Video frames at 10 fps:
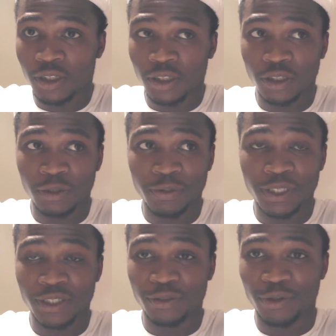
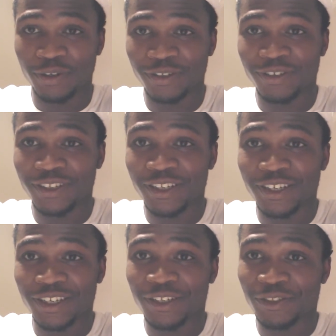Because
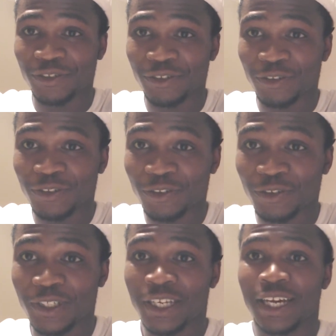
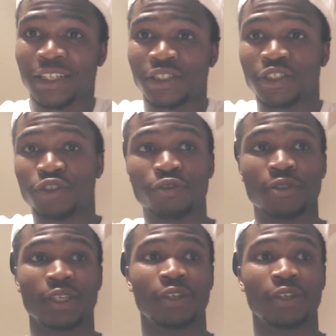only God is the truth,